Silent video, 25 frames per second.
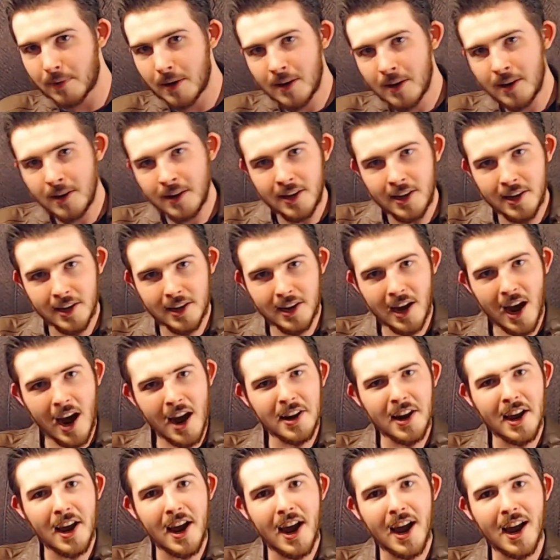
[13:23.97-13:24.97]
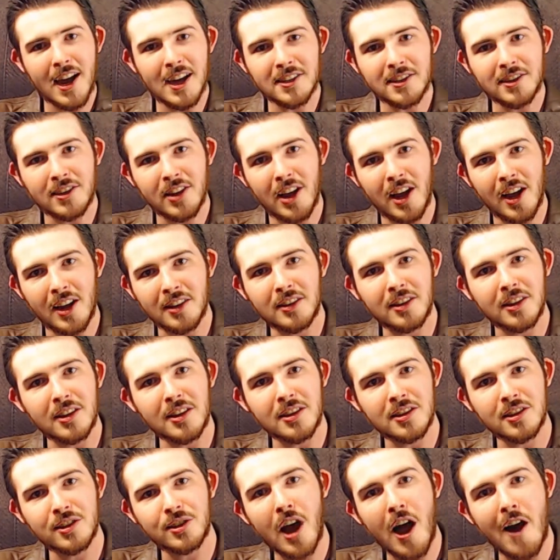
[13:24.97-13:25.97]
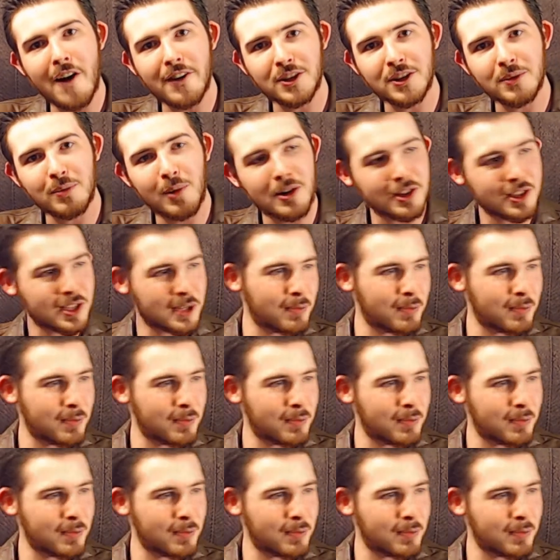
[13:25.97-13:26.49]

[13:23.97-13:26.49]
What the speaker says: He kind of has like this soft spots,